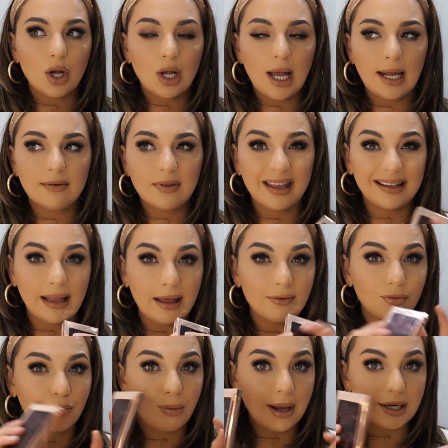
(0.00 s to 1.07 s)
kind of like
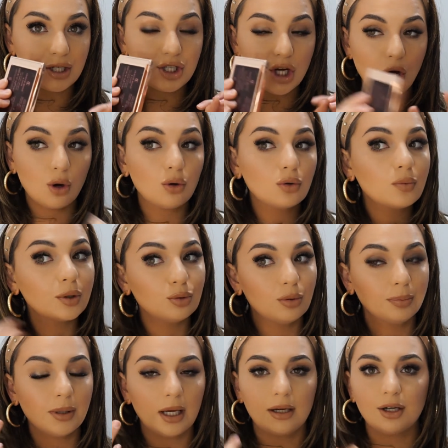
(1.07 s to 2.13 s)
that red tone when
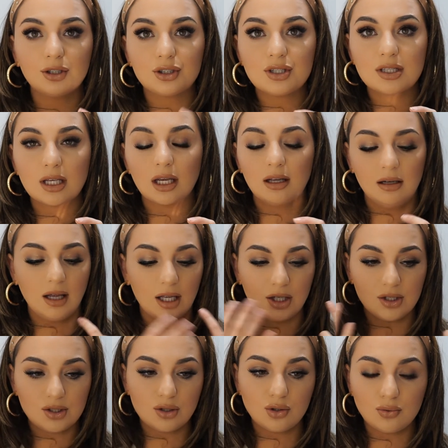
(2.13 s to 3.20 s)
you apply it on your skin.
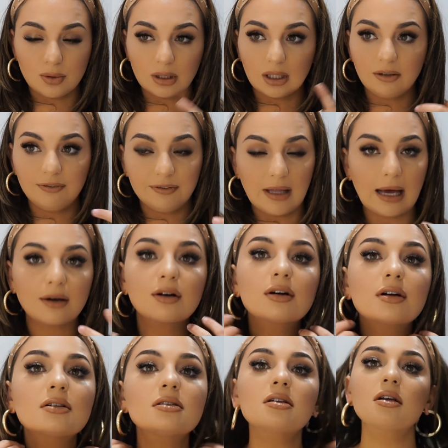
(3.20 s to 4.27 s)
And it just really
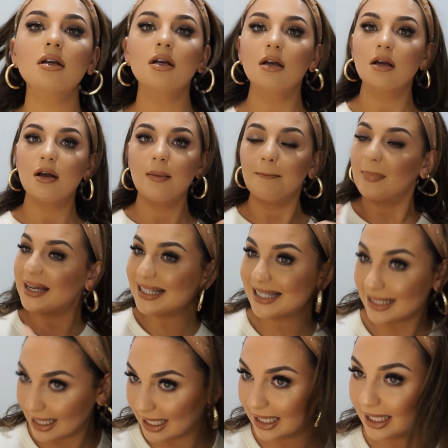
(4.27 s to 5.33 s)
flatters my
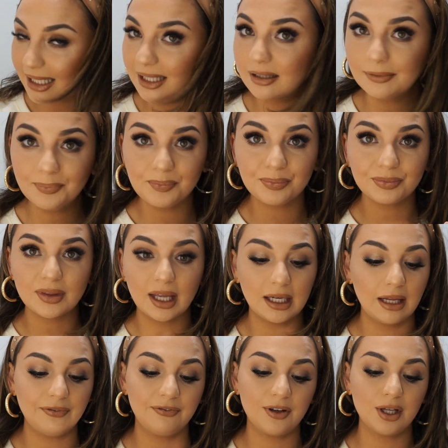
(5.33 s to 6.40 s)
skin.
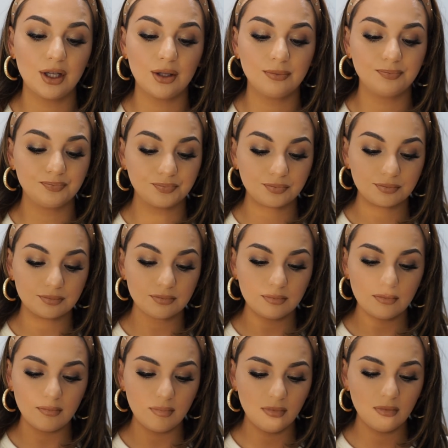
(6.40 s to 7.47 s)
And I feel
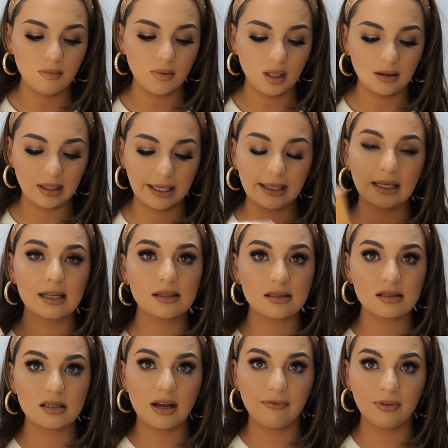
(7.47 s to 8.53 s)
like
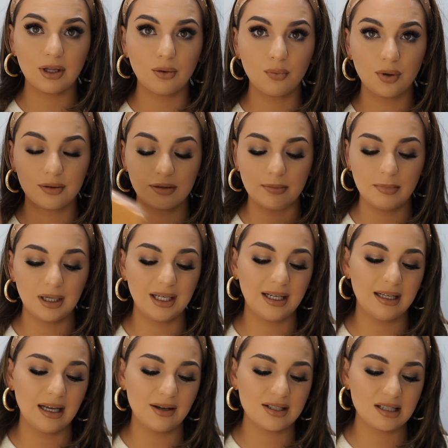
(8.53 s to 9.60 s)
it's definitely worth the
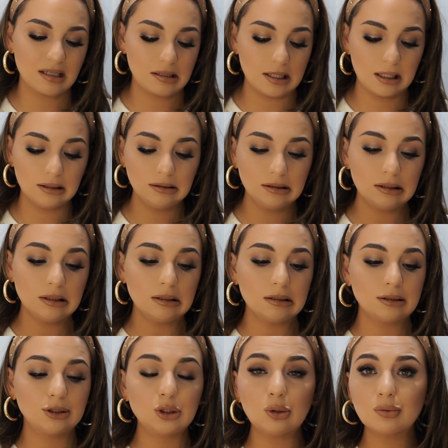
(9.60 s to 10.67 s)
money now as you can tell.
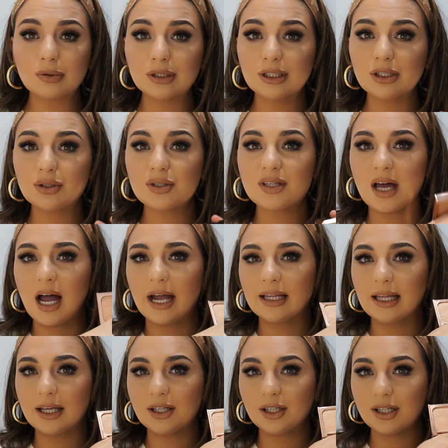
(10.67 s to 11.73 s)
Don't really use the
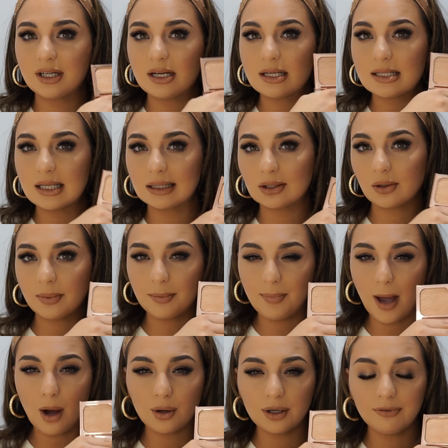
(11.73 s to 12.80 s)
highlighter. It is a little bit
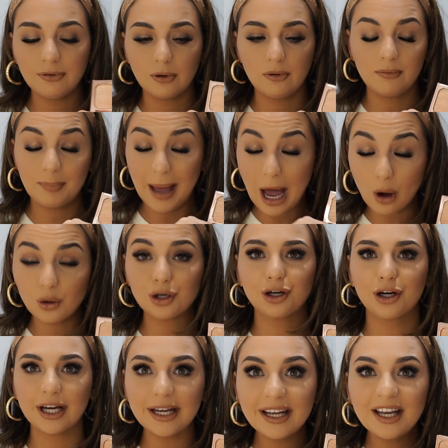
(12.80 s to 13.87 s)
powdery for
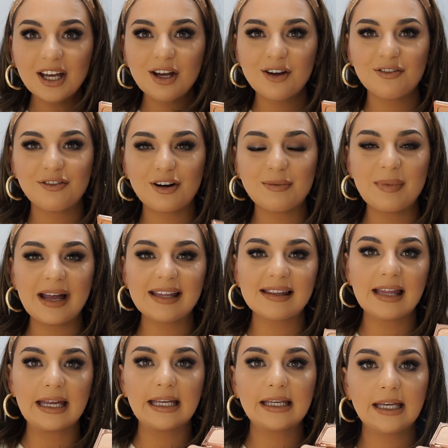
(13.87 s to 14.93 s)
powdery for my
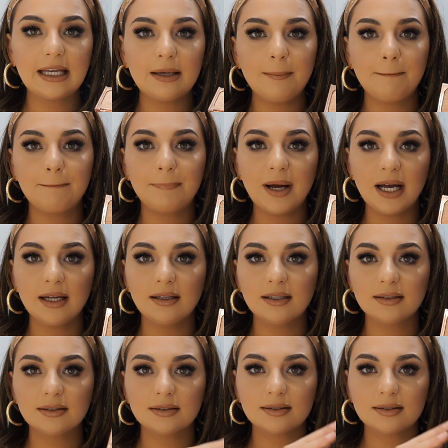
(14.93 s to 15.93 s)
liking, but